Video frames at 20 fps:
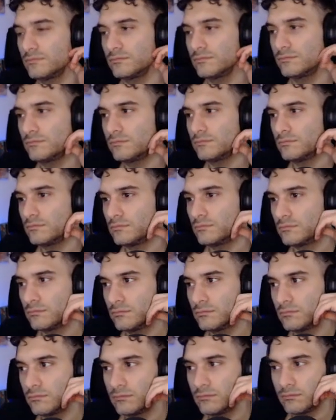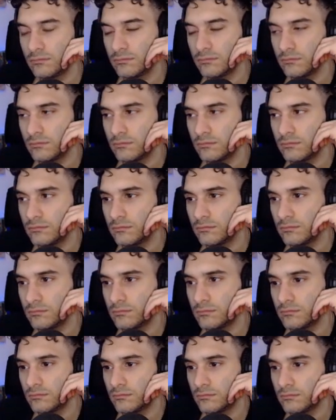
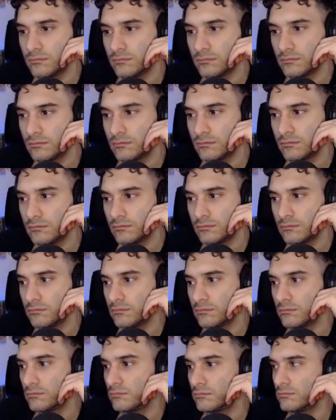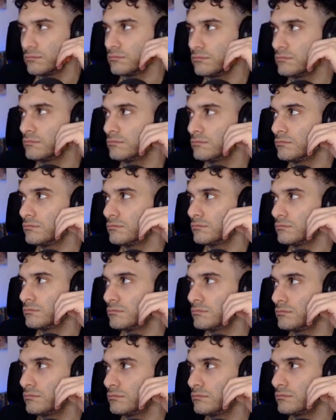
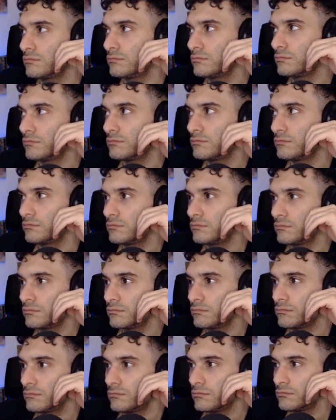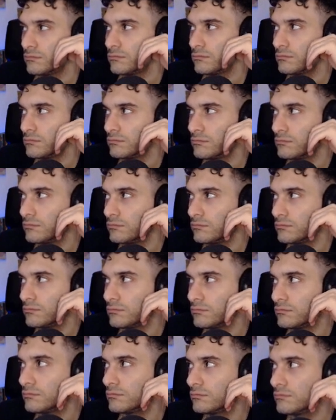
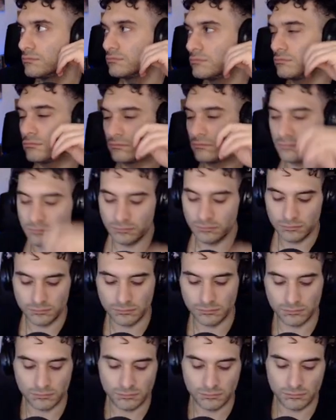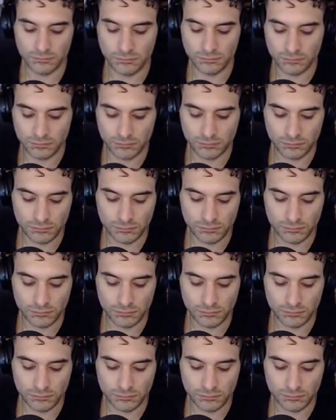[no speech]